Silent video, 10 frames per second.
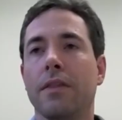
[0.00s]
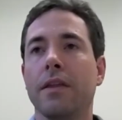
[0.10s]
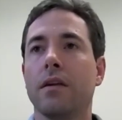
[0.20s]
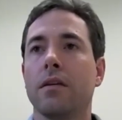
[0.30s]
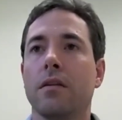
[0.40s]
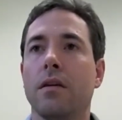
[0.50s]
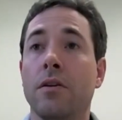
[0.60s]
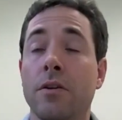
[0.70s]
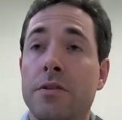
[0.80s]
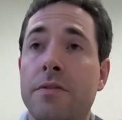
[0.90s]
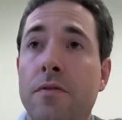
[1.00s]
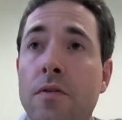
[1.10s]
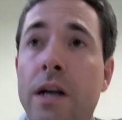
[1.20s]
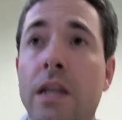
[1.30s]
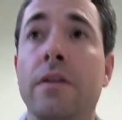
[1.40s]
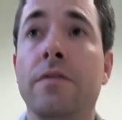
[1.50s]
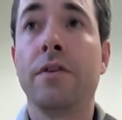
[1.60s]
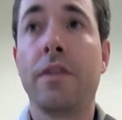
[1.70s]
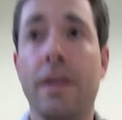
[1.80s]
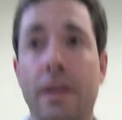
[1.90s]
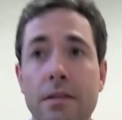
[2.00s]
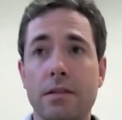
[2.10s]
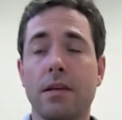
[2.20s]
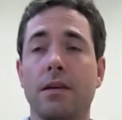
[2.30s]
think, there's a variety of different things.